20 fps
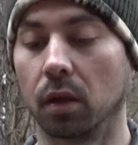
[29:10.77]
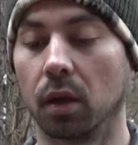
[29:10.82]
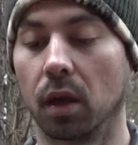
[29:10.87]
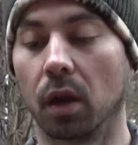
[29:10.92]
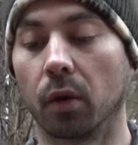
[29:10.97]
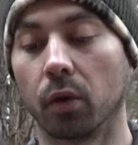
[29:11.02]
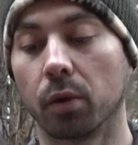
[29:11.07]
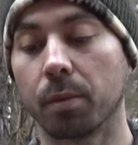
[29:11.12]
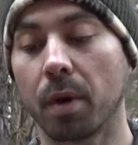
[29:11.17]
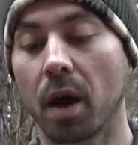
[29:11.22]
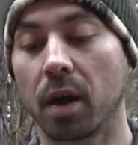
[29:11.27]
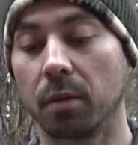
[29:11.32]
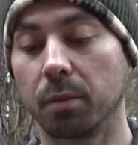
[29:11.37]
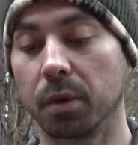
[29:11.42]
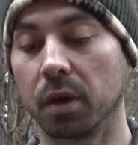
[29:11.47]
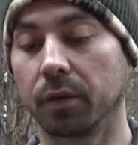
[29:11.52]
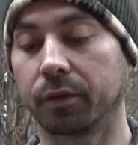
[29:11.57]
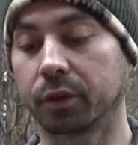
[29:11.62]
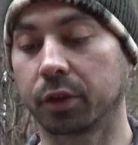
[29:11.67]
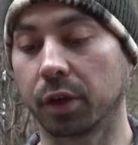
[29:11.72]
It reminded
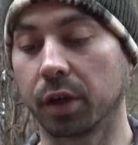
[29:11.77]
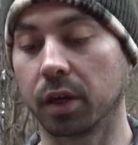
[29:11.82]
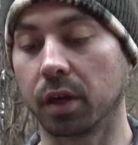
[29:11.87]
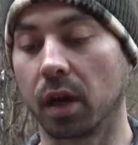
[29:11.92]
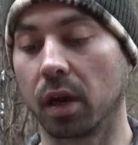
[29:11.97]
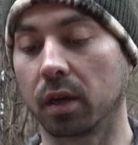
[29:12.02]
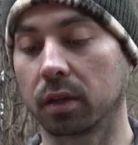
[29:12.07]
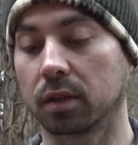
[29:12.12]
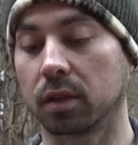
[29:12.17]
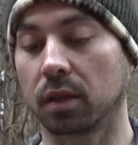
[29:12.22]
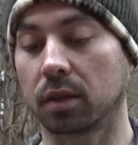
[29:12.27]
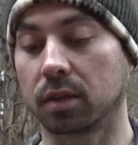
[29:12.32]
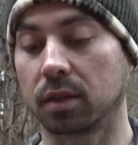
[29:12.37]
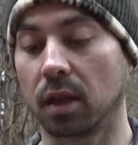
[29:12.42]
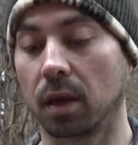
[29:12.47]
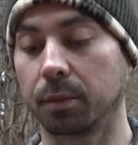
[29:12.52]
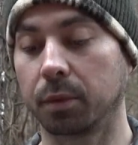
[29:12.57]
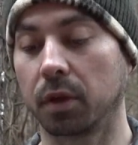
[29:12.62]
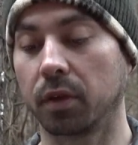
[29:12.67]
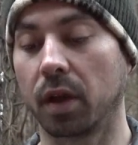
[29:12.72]
me of tree knocks,
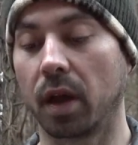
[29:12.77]
except on